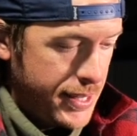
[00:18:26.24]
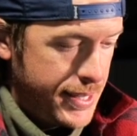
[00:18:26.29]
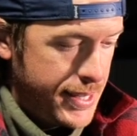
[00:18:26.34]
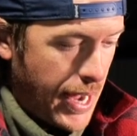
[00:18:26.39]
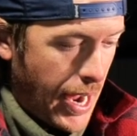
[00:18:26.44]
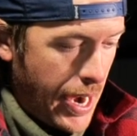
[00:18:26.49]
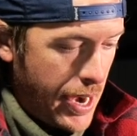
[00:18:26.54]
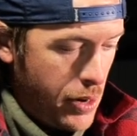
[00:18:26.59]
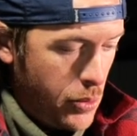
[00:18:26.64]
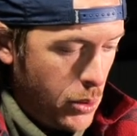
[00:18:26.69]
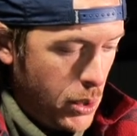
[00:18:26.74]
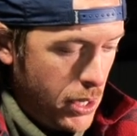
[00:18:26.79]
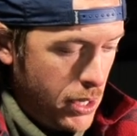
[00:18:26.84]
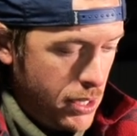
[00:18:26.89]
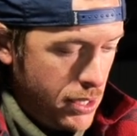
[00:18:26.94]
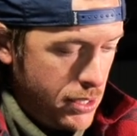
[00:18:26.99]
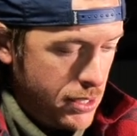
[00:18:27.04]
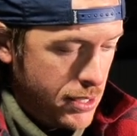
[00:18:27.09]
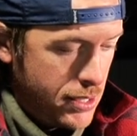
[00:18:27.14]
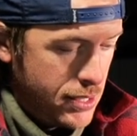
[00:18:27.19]

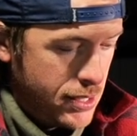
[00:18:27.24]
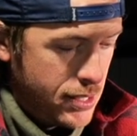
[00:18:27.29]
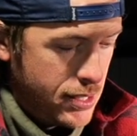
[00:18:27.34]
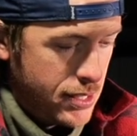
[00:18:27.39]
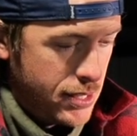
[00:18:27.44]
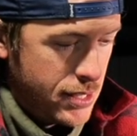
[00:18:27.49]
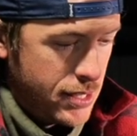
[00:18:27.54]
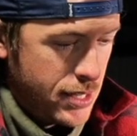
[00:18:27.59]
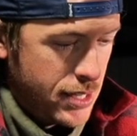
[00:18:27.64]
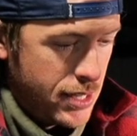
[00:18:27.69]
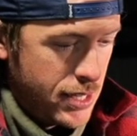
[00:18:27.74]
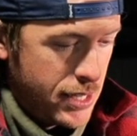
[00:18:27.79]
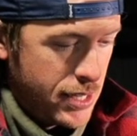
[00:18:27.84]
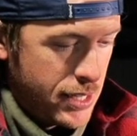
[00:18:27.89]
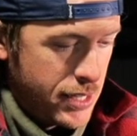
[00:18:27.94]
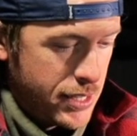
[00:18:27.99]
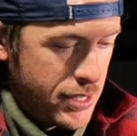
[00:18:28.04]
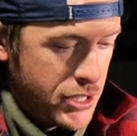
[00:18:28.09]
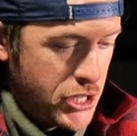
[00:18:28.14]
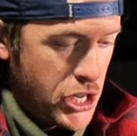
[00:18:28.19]
Daiwa. There's a
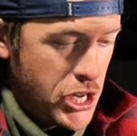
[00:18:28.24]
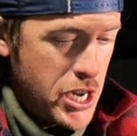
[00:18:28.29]
Daiwa.